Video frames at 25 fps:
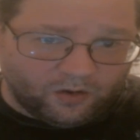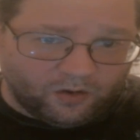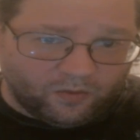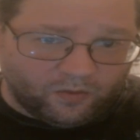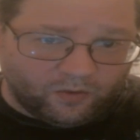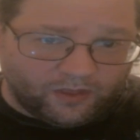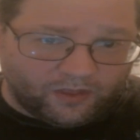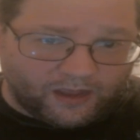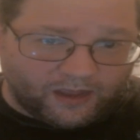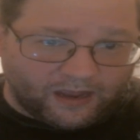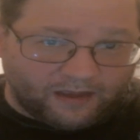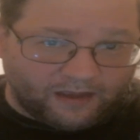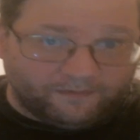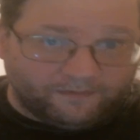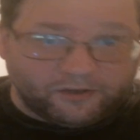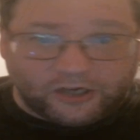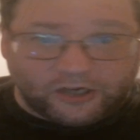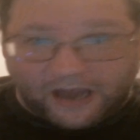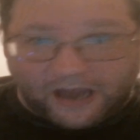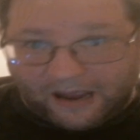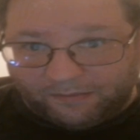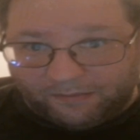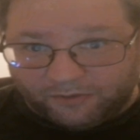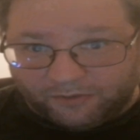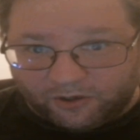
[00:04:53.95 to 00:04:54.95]
where they have
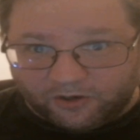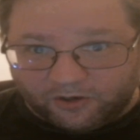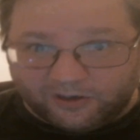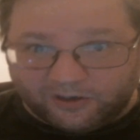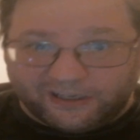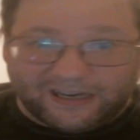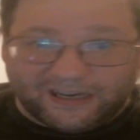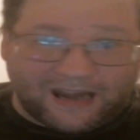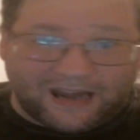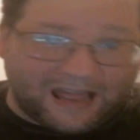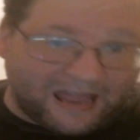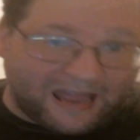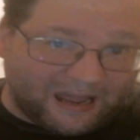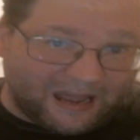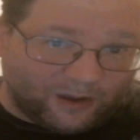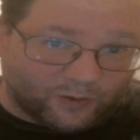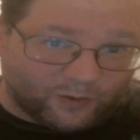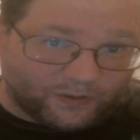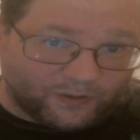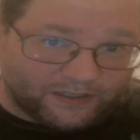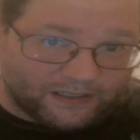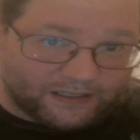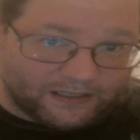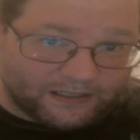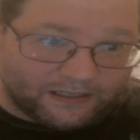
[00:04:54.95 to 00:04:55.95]
chapters and
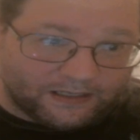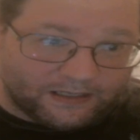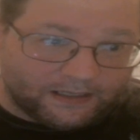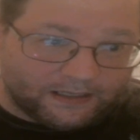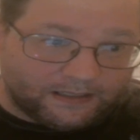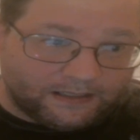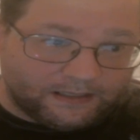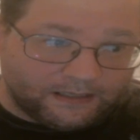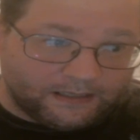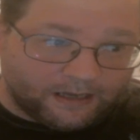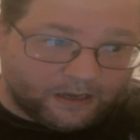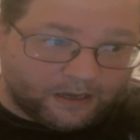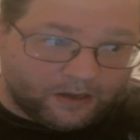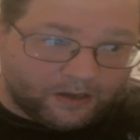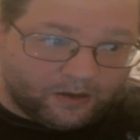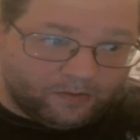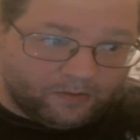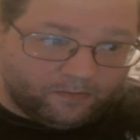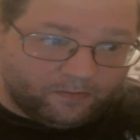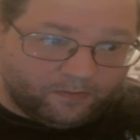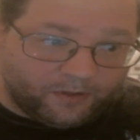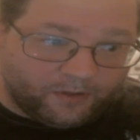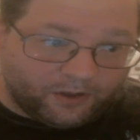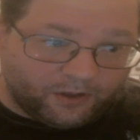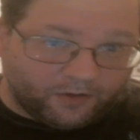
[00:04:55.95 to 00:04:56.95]
houses,
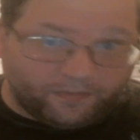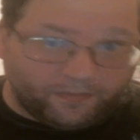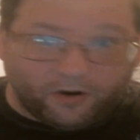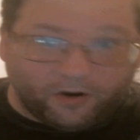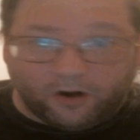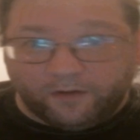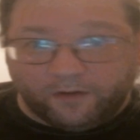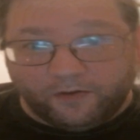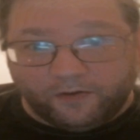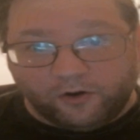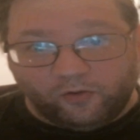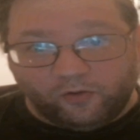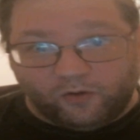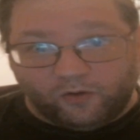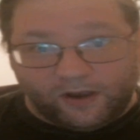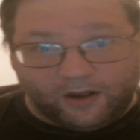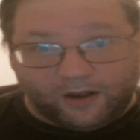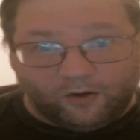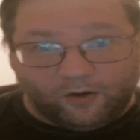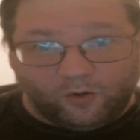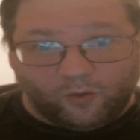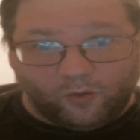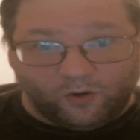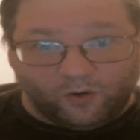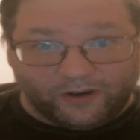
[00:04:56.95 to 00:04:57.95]
but they're part of a
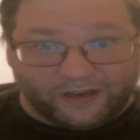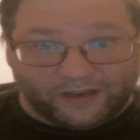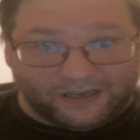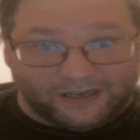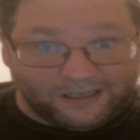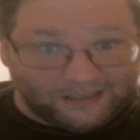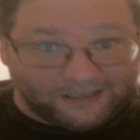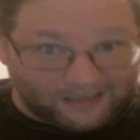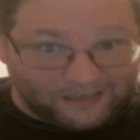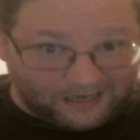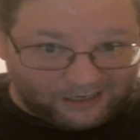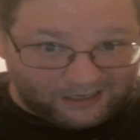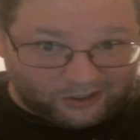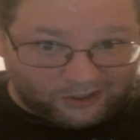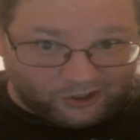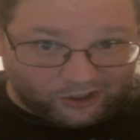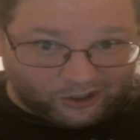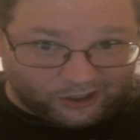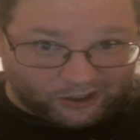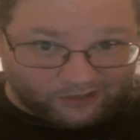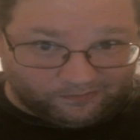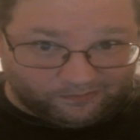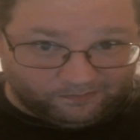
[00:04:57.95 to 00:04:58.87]
greater organization.